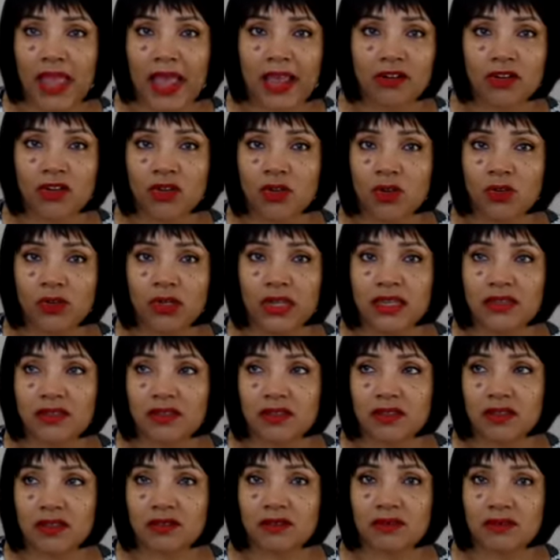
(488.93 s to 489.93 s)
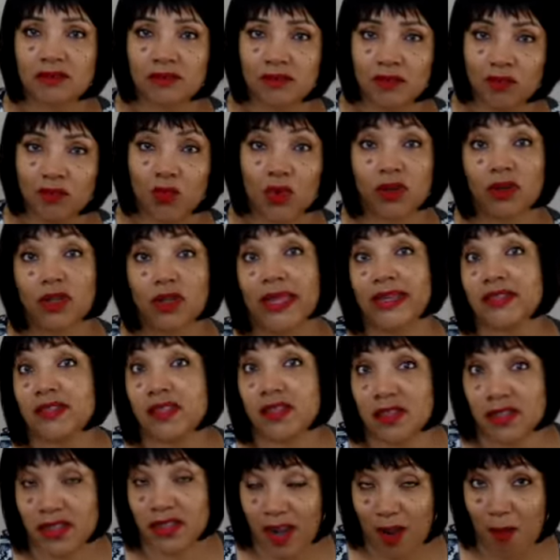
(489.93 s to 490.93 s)
I don't know, less than, well, less
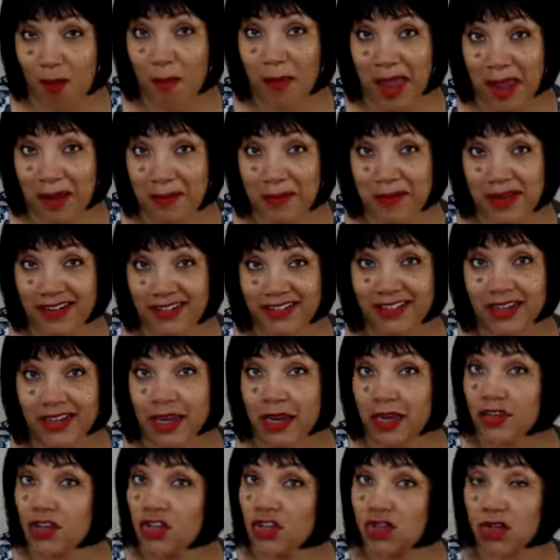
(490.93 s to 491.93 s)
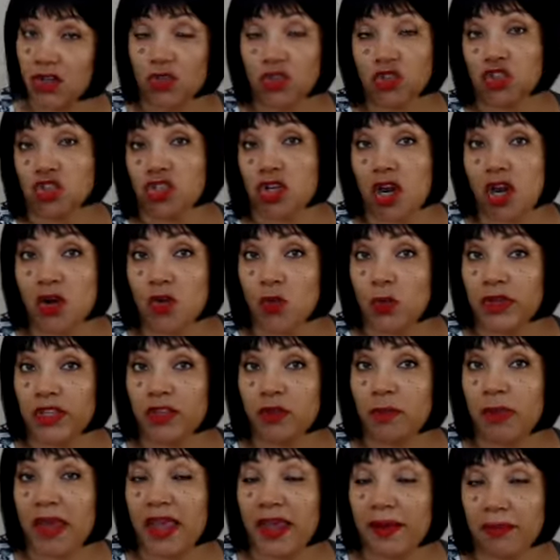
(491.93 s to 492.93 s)
than a down payment, you know, start
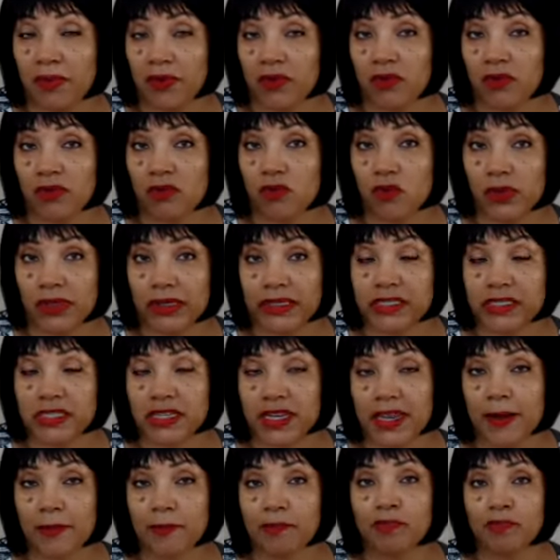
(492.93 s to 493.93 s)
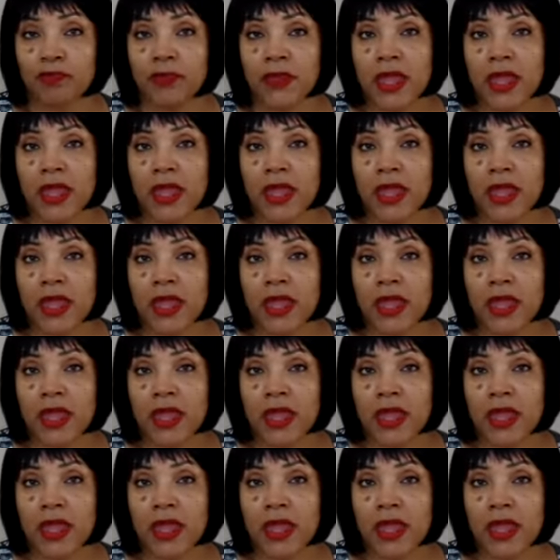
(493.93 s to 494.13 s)
with paper real estate.